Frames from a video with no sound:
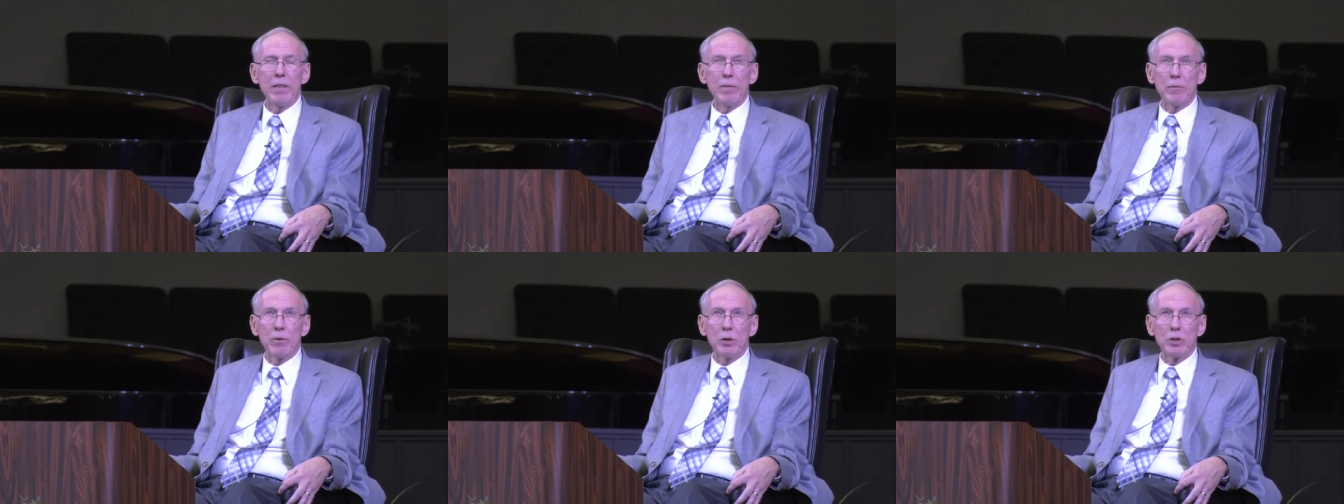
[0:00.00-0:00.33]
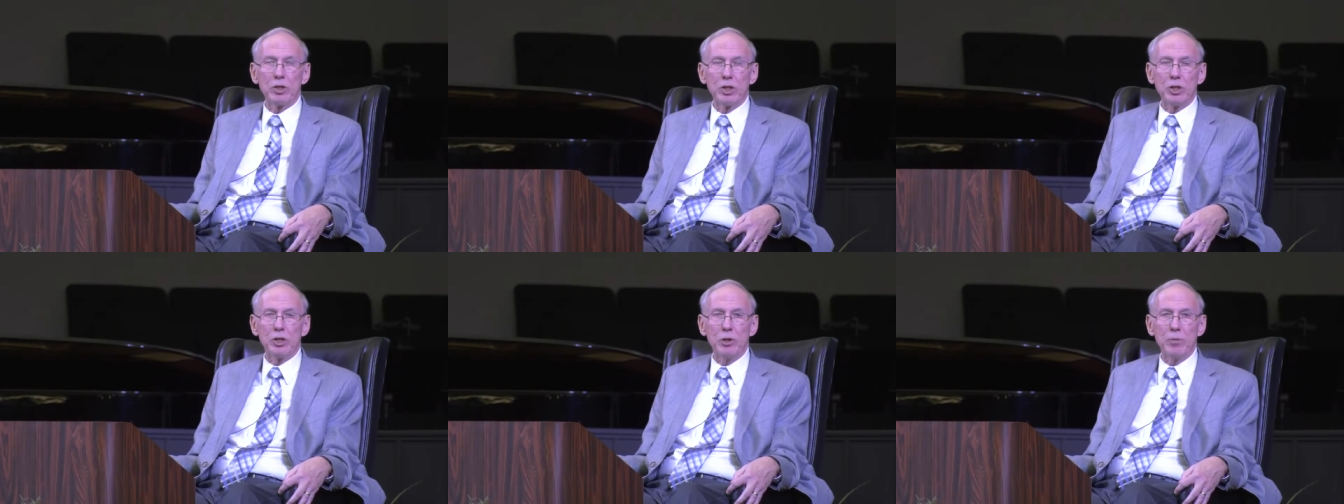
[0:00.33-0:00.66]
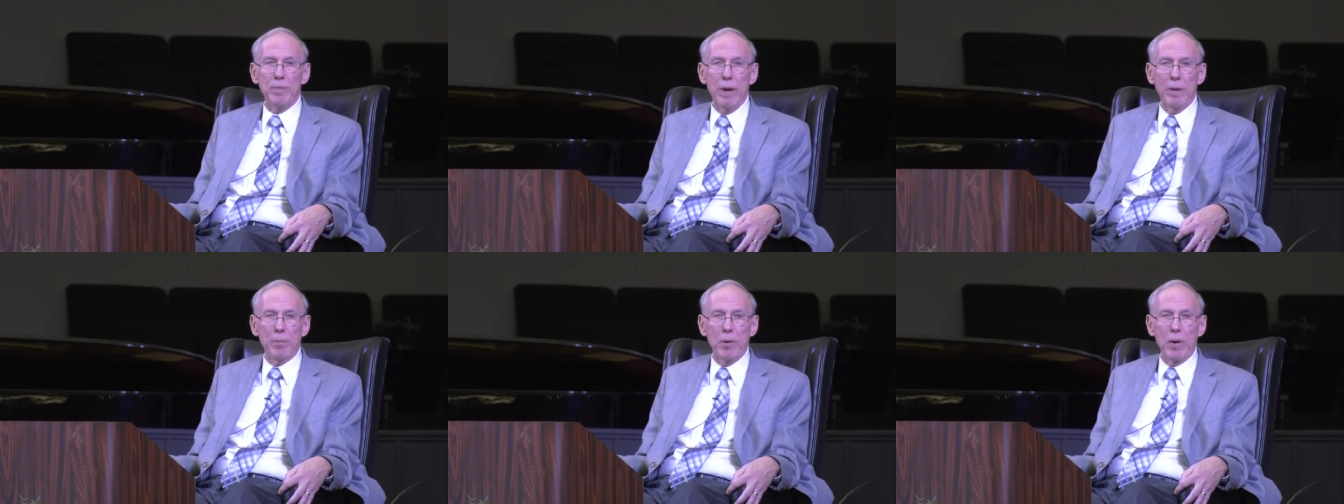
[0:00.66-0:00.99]
the verses you've
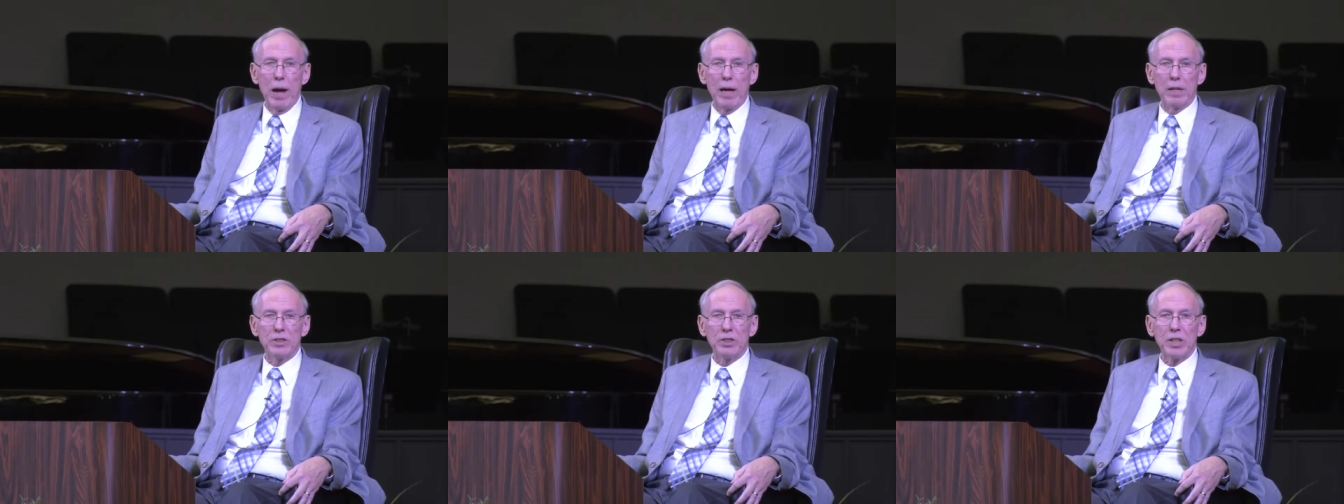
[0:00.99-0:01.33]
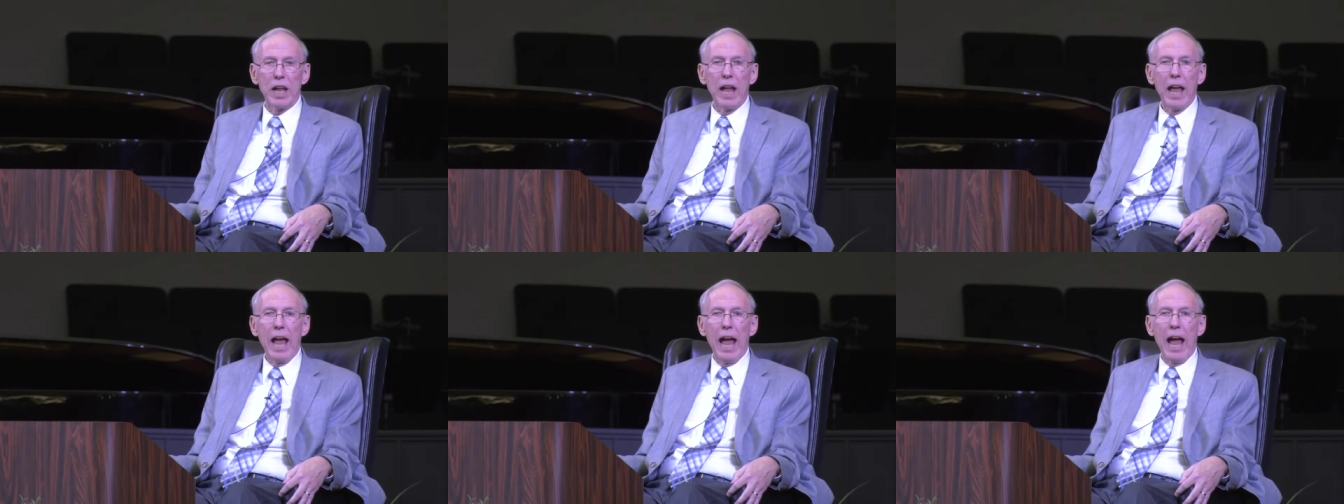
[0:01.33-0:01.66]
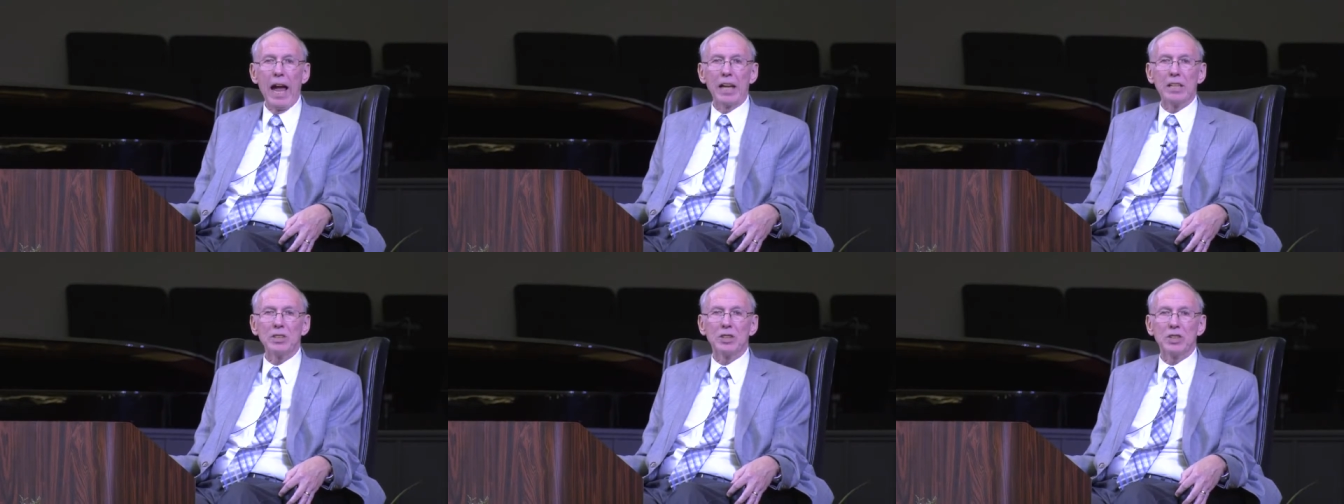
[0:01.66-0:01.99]
memorized
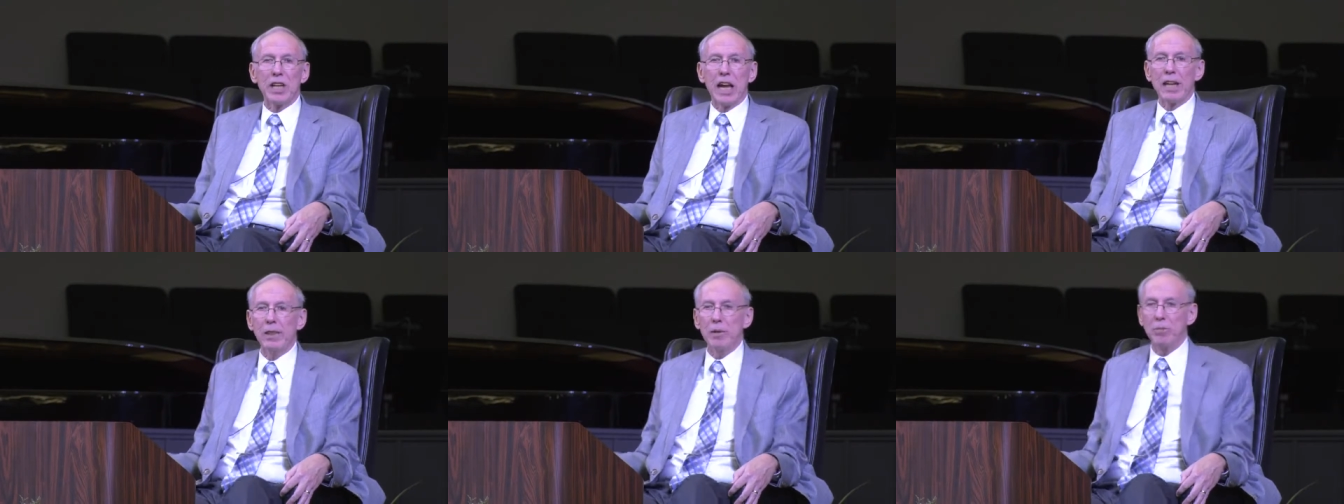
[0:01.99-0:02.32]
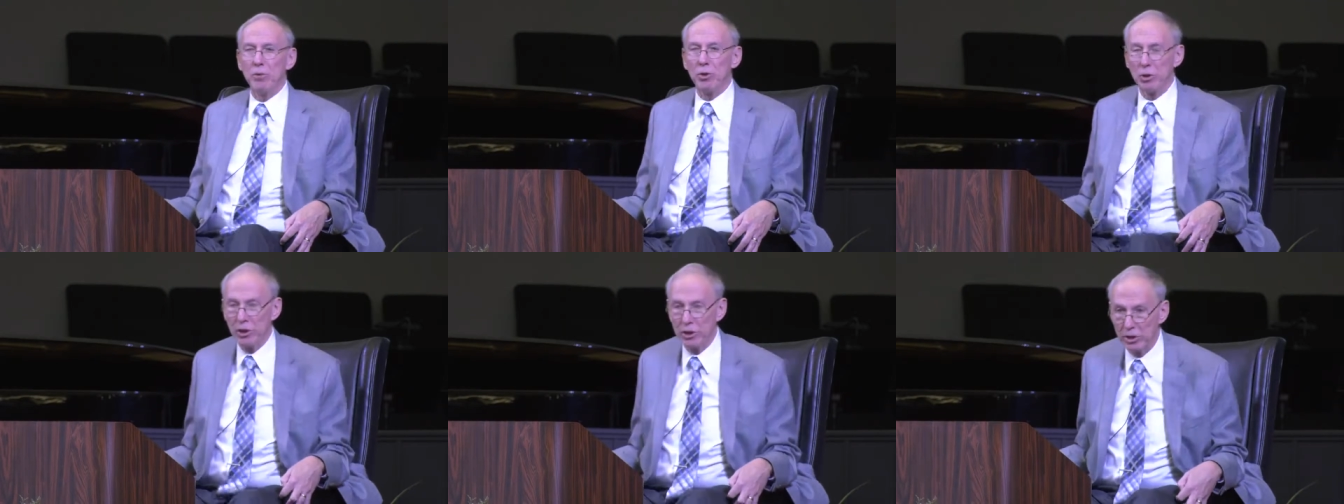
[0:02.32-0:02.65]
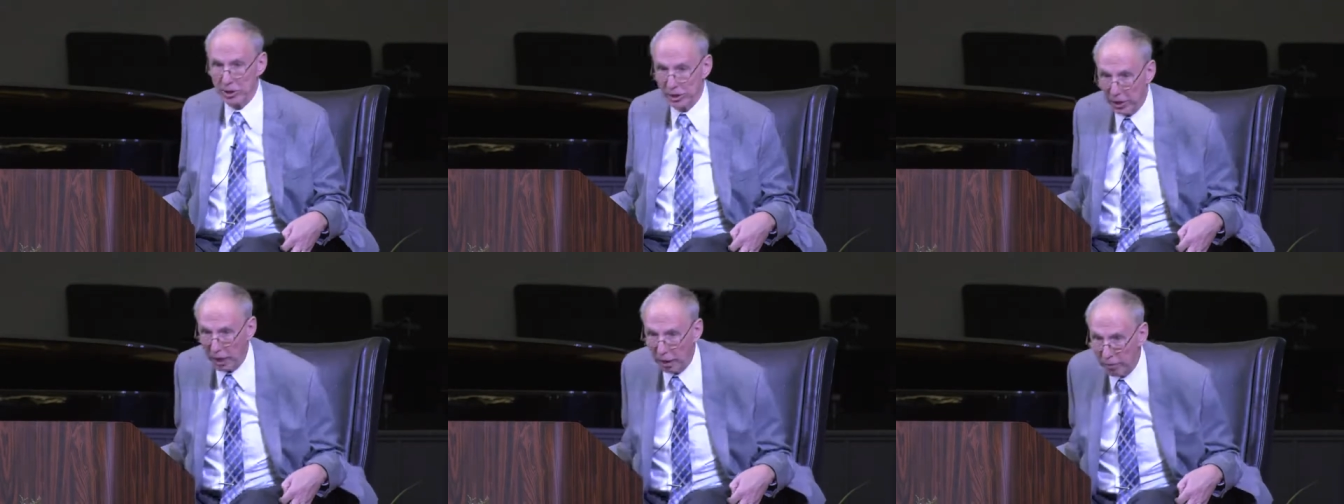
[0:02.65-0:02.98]
and say them to
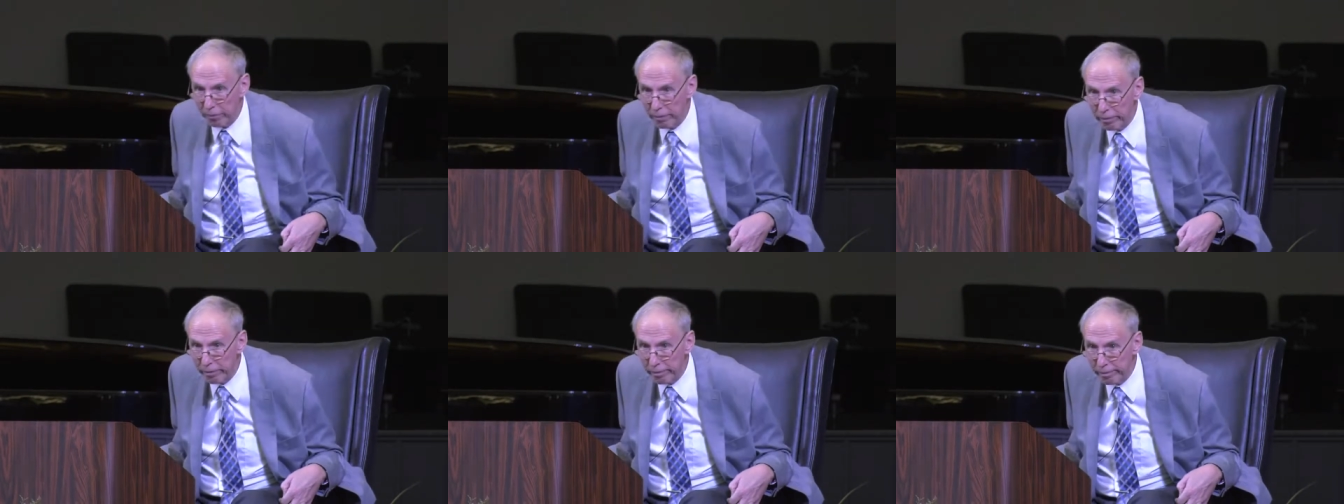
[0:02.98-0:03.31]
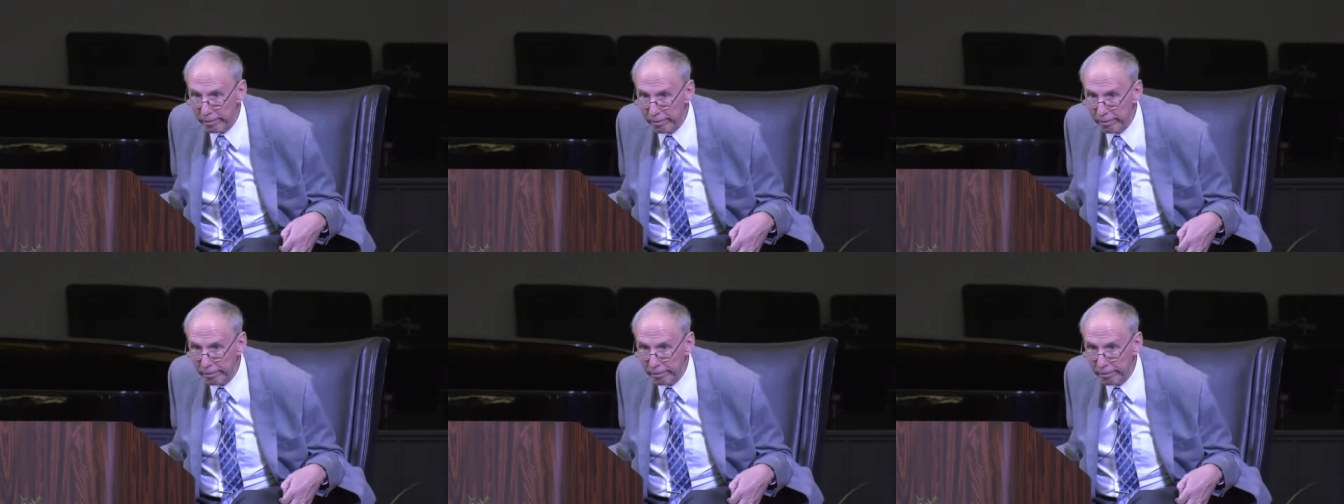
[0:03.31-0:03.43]
yourself.